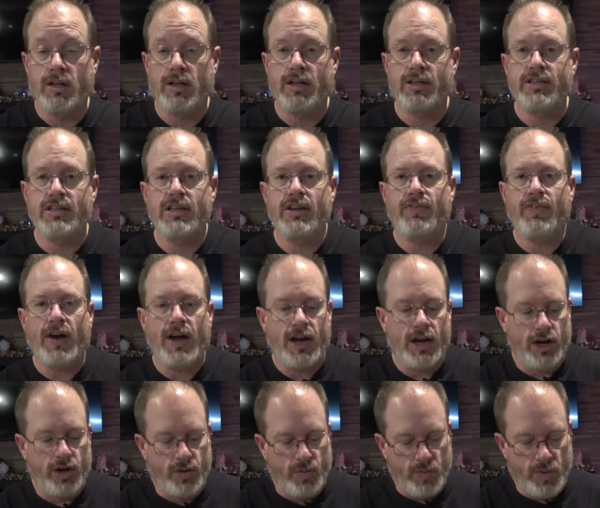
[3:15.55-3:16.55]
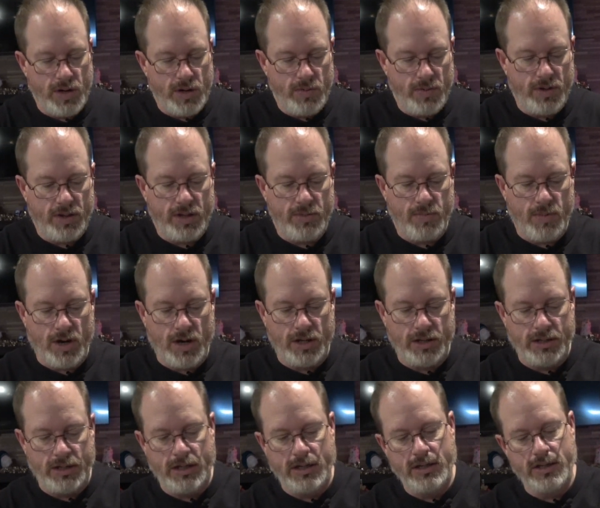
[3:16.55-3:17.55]
Let's see if I agree with him on
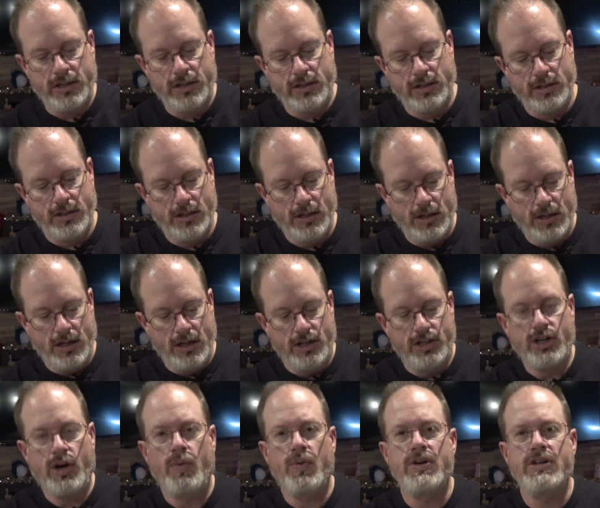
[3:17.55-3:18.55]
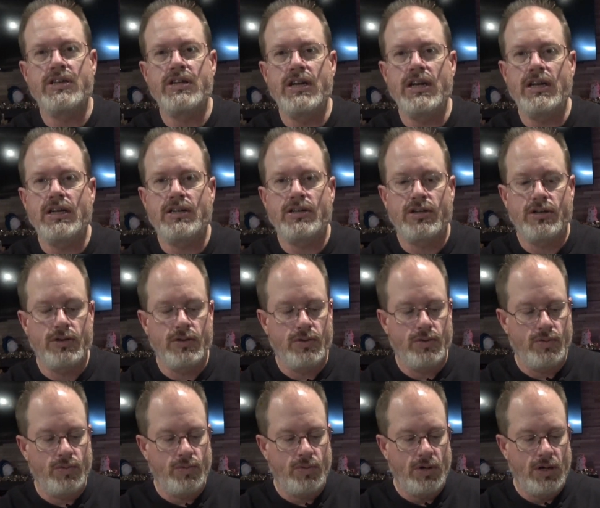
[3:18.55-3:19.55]
this. It's always neat
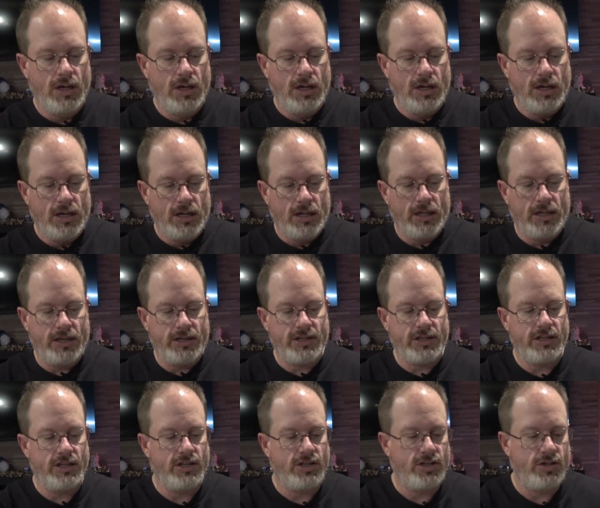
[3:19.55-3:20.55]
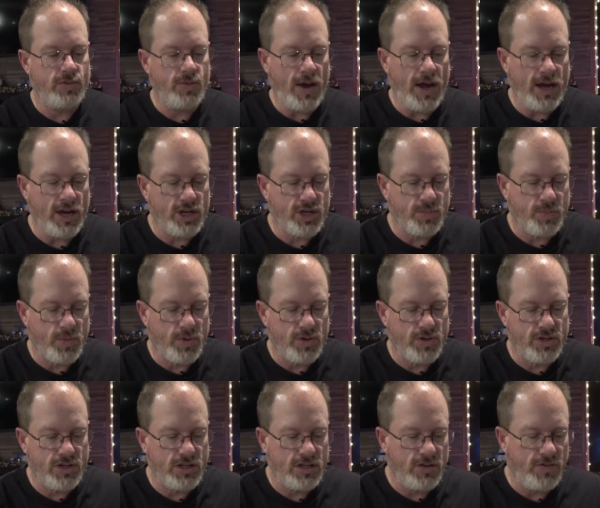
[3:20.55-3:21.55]
to listen to
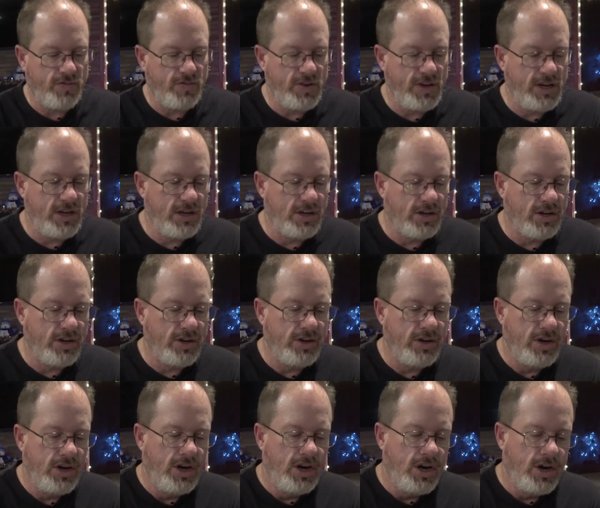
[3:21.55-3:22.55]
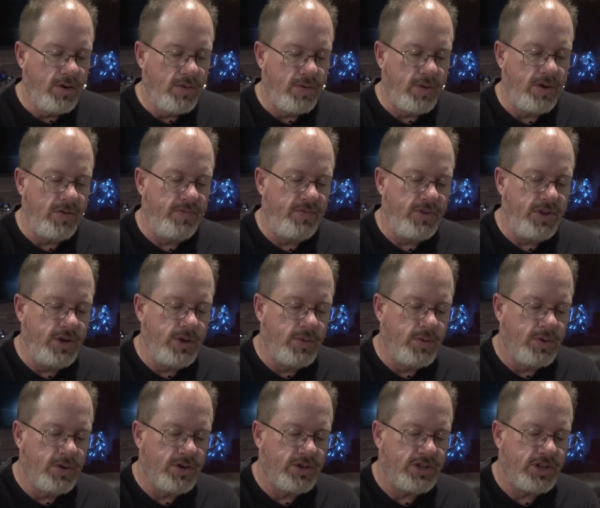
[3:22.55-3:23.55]
experts in the field,
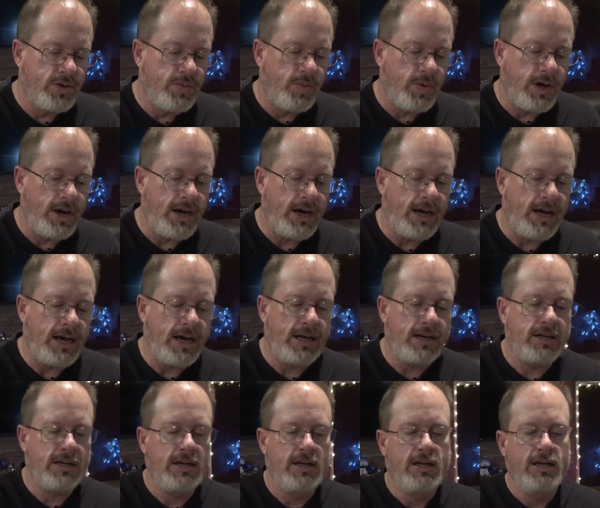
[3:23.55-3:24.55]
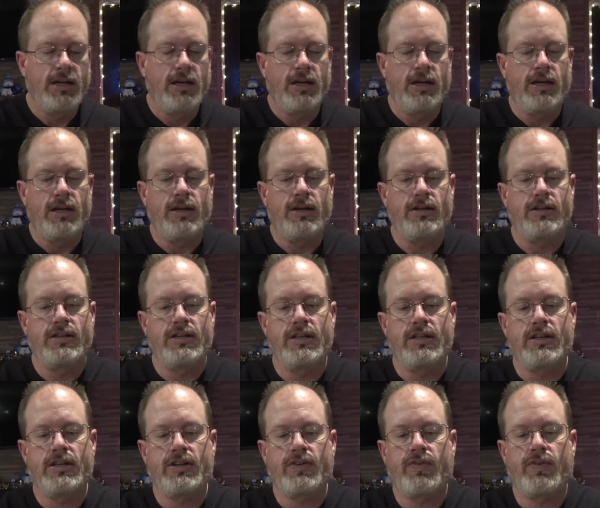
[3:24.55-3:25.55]
reviewers and whatnot. You can see
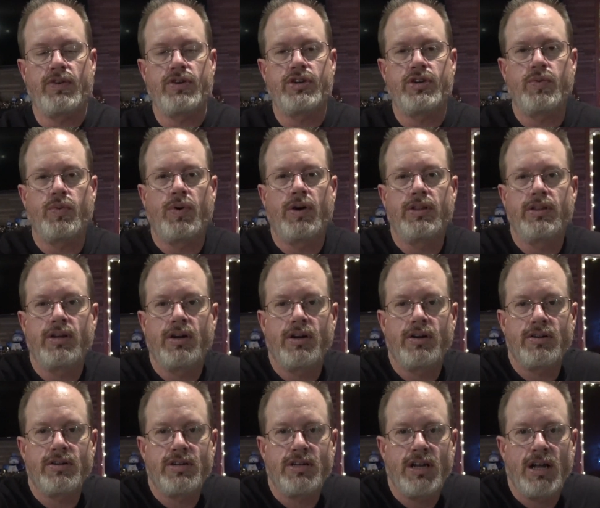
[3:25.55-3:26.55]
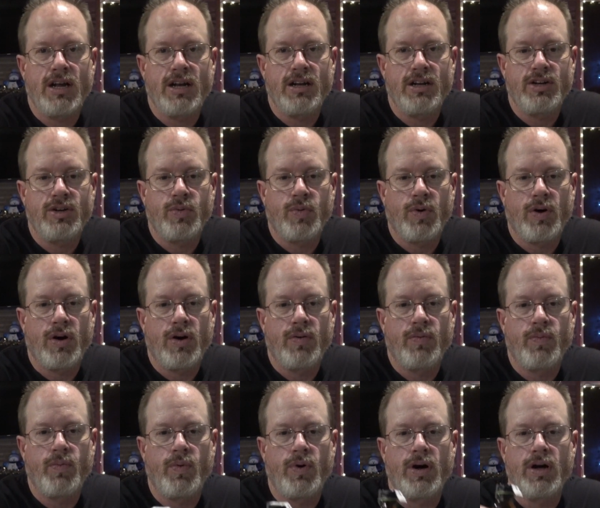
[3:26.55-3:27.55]
this first one there is dated
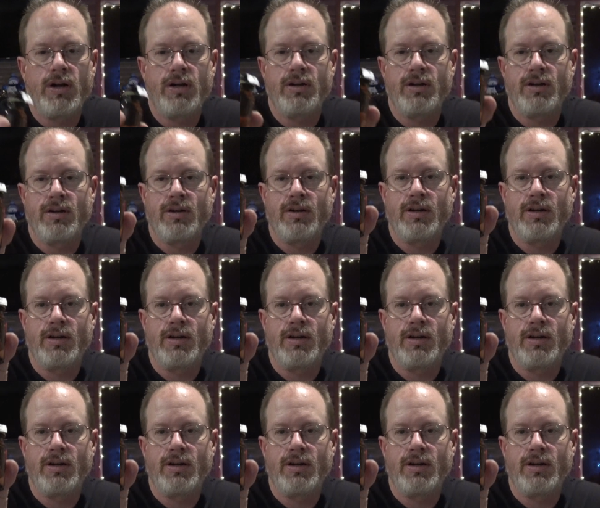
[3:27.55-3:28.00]
12-1.